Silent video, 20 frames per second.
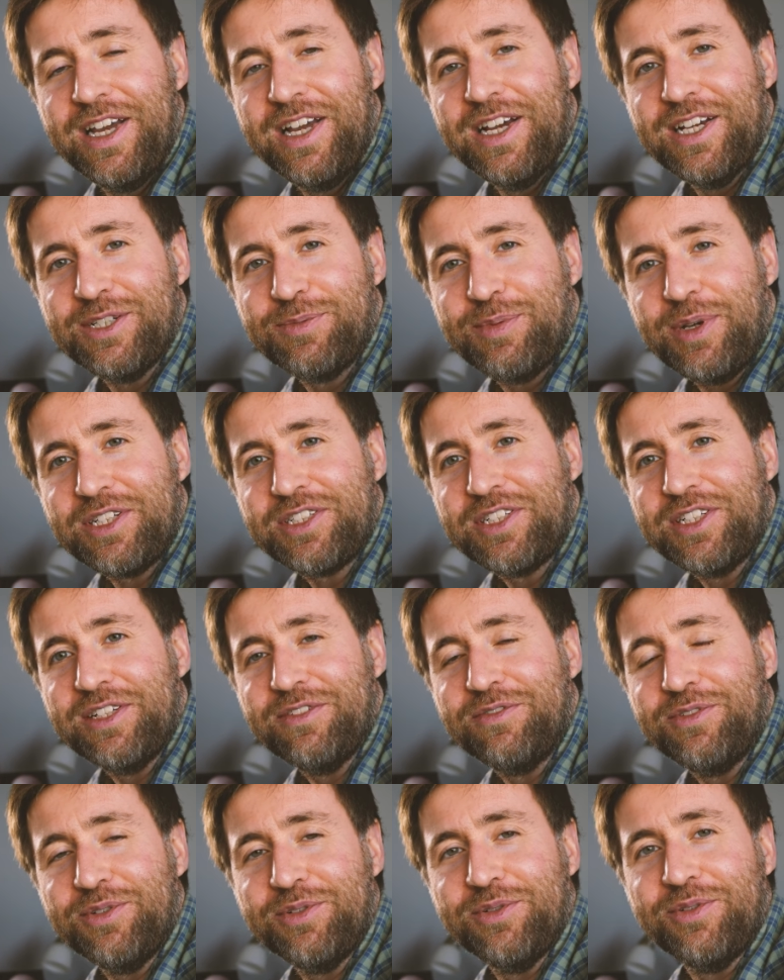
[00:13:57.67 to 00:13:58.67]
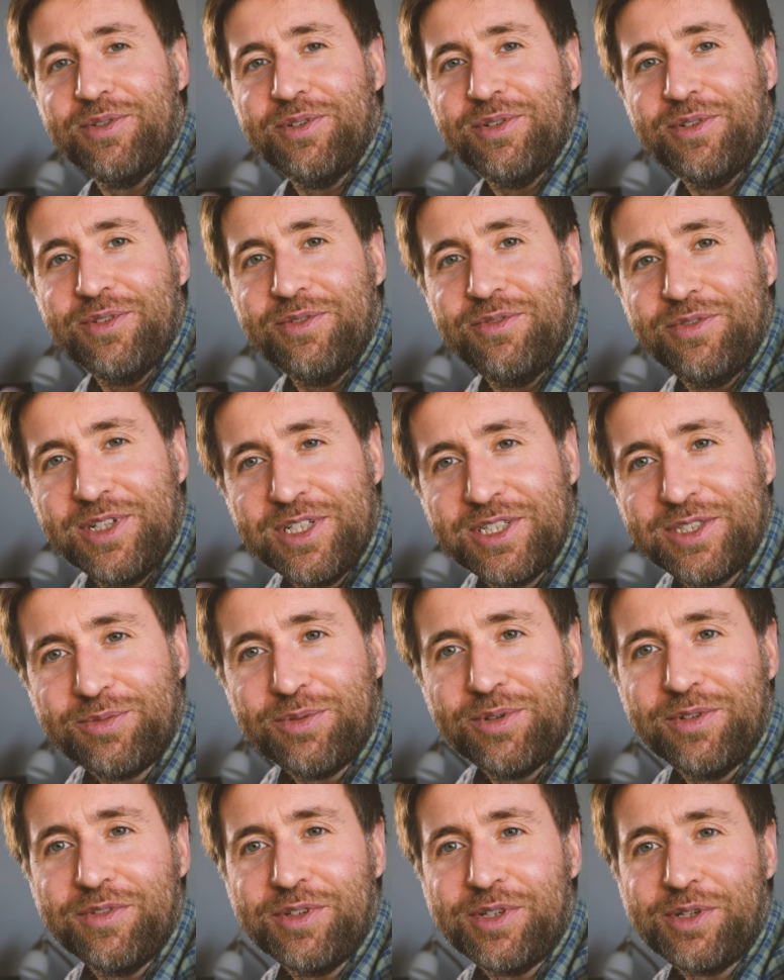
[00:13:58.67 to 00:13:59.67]
especially if you're finished one
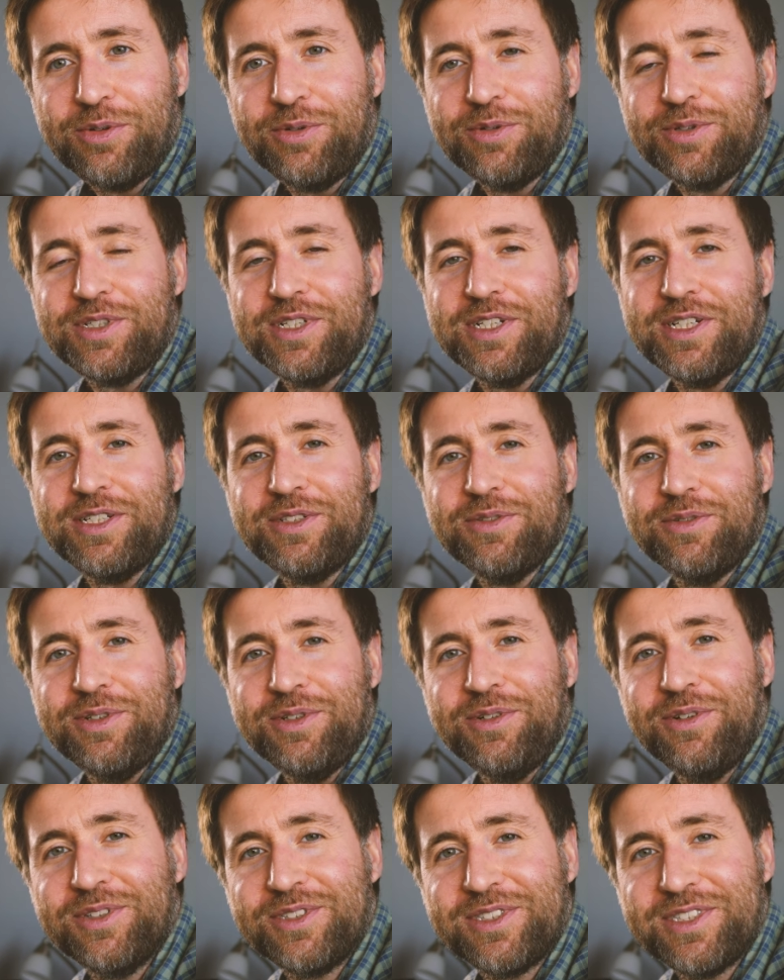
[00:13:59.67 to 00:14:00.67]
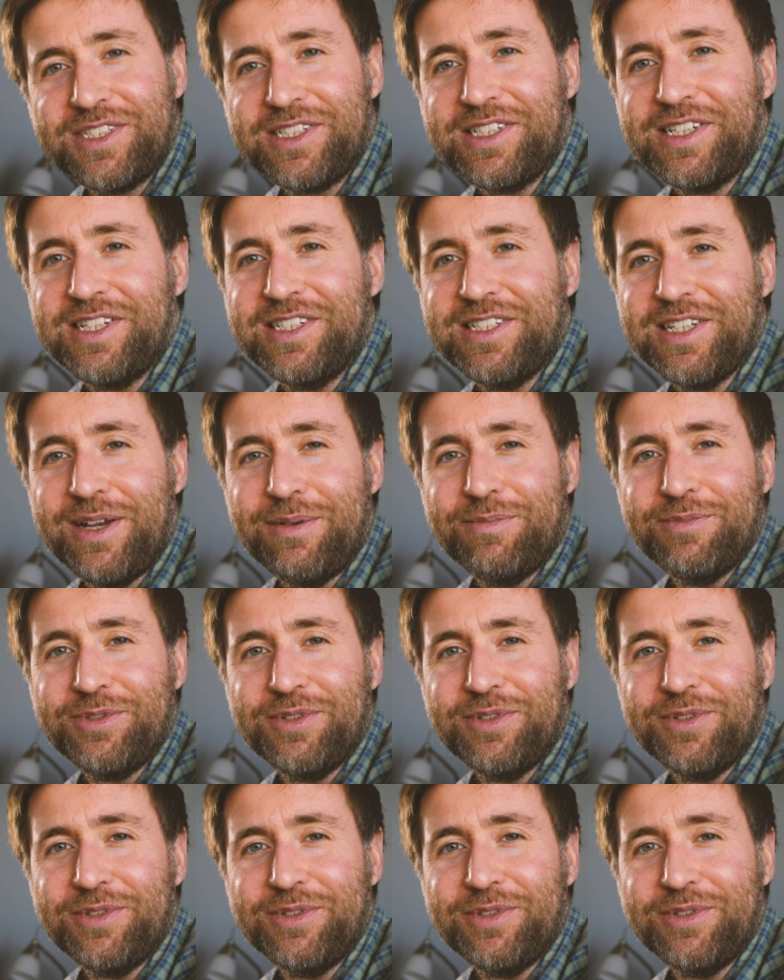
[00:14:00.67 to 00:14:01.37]
of your courses or you're not sitting exams